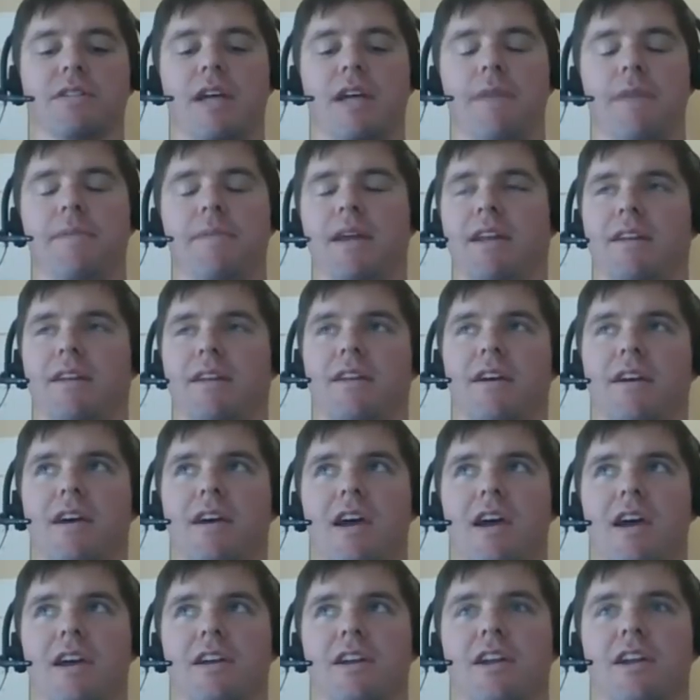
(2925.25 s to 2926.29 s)
I mean,
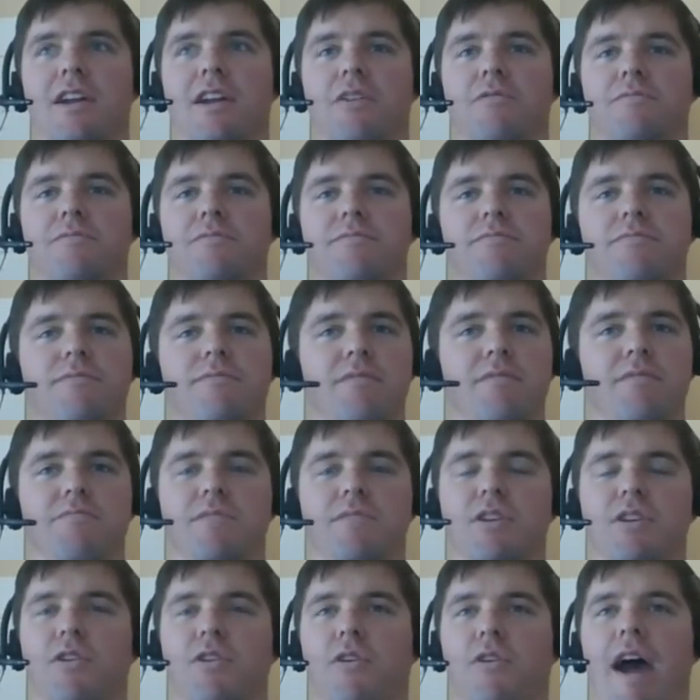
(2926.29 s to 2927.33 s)
you
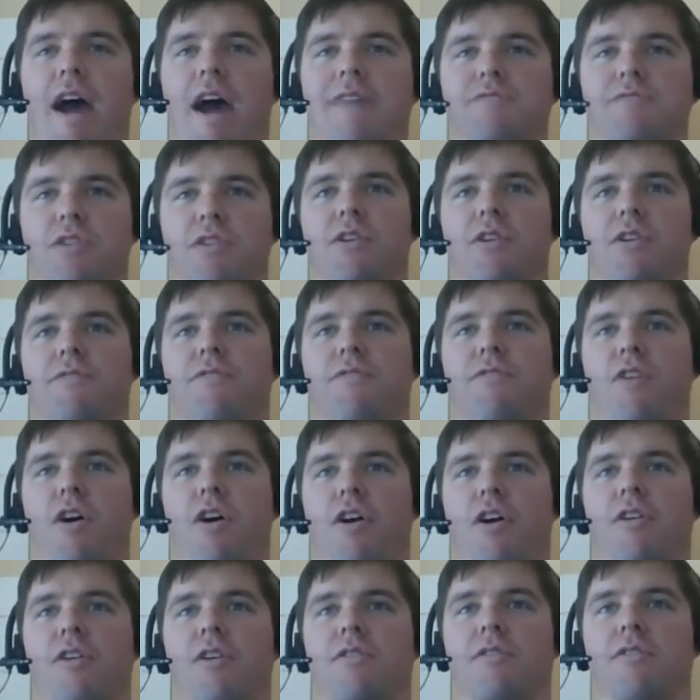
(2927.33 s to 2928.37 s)
don't have to look
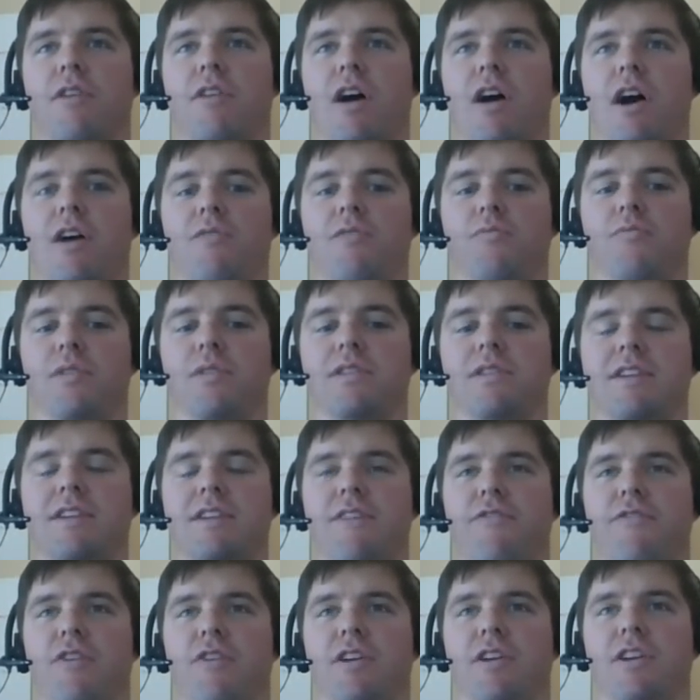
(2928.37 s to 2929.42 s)
far with different,